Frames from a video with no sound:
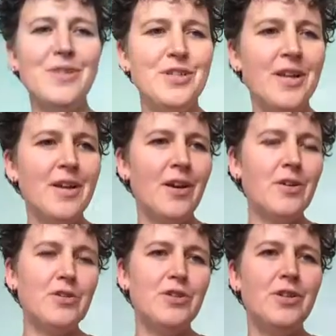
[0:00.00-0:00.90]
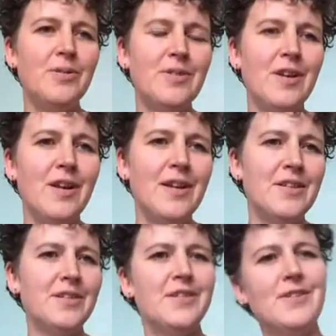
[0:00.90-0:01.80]
which I untuned earlier
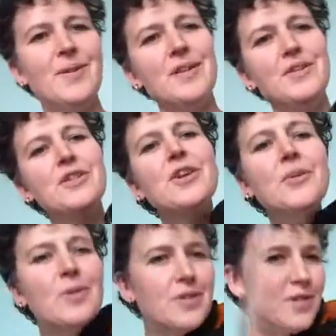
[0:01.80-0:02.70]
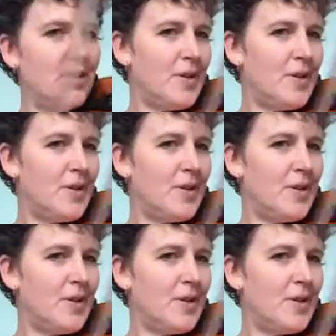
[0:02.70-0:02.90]
just so I could show you what to do.